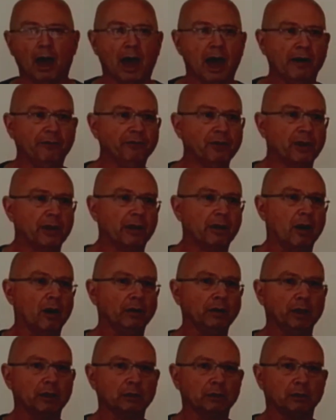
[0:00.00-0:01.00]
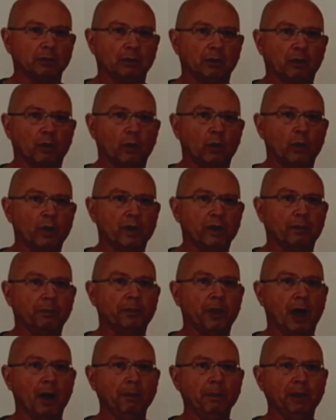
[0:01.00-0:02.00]
After the contact, with
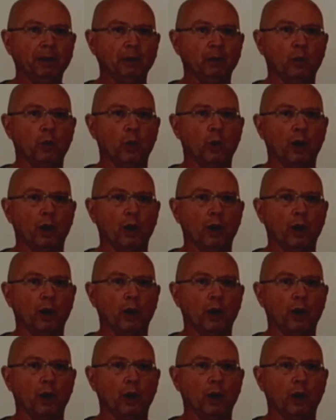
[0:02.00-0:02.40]
abdominal